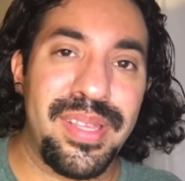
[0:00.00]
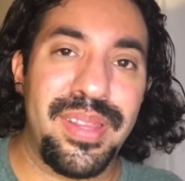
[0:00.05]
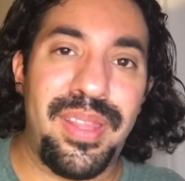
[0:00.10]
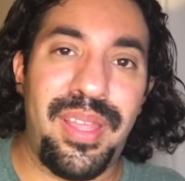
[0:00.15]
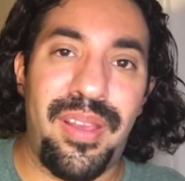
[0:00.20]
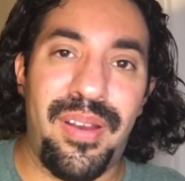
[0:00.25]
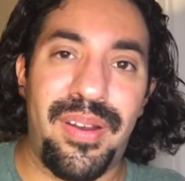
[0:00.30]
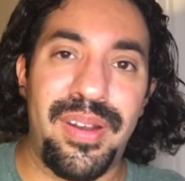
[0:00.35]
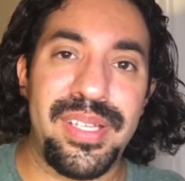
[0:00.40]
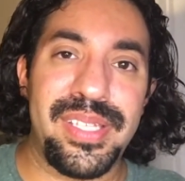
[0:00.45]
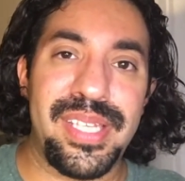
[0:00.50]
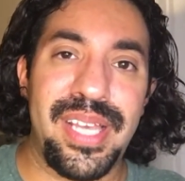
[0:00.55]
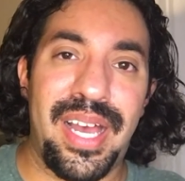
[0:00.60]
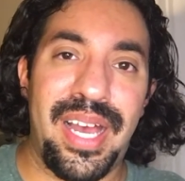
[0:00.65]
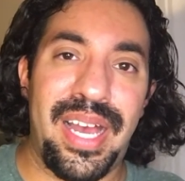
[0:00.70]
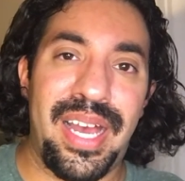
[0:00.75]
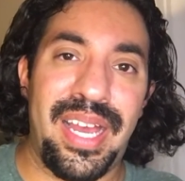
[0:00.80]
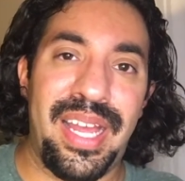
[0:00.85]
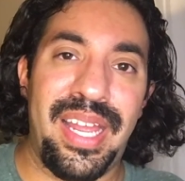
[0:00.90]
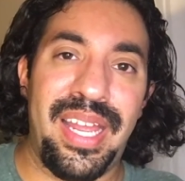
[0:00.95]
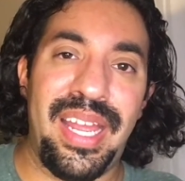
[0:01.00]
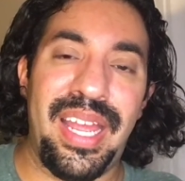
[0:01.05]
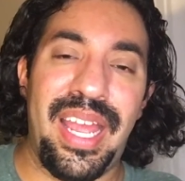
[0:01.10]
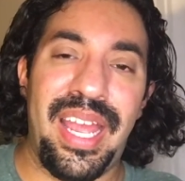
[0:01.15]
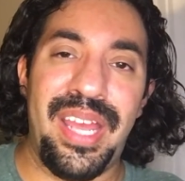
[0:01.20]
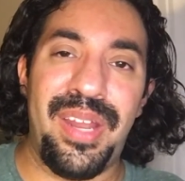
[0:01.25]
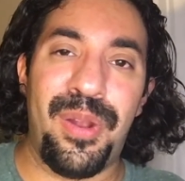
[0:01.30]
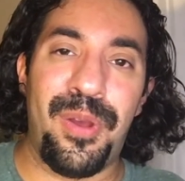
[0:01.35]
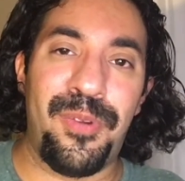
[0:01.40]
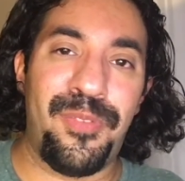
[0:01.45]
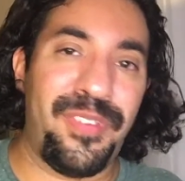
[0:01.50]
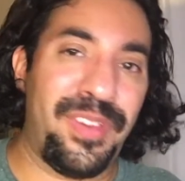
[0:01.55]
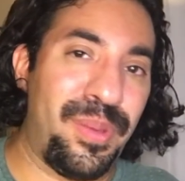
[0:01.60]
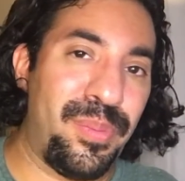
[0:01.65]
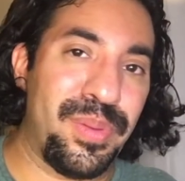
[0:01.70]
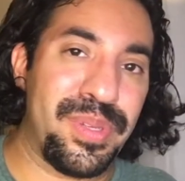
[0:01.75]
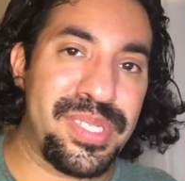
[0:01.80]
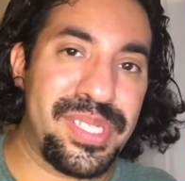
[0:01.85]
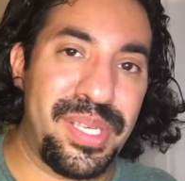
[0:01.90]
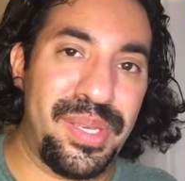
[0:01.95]
the Artist's Eye, and hopefully
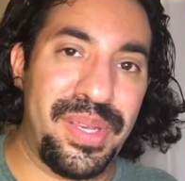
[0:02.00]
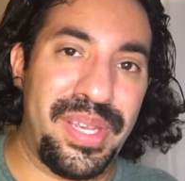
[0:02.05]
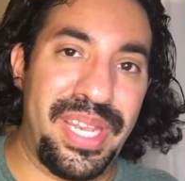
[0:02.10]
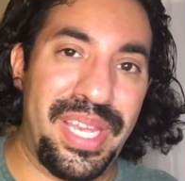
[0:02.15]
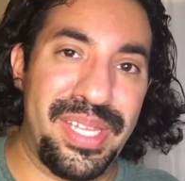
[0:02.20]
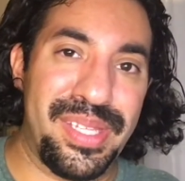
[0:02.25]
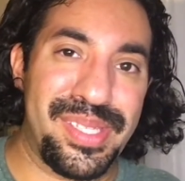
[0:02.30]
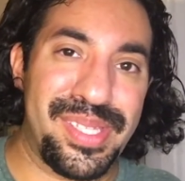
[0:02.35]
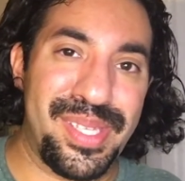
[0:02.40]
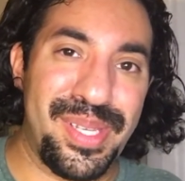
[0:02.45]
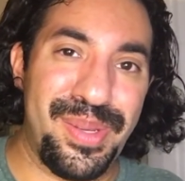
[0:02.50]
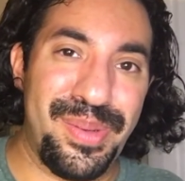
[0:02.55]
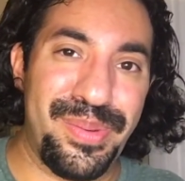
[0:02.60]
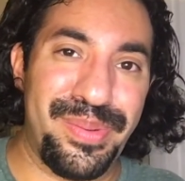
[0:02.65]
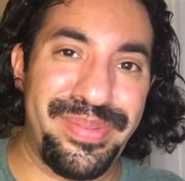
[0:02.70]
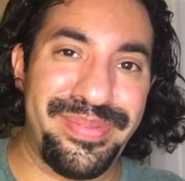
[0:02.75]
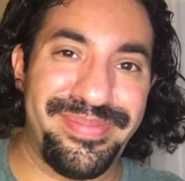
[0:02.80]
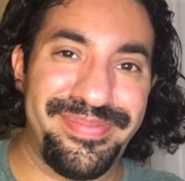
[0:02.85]
we'll see you again soon.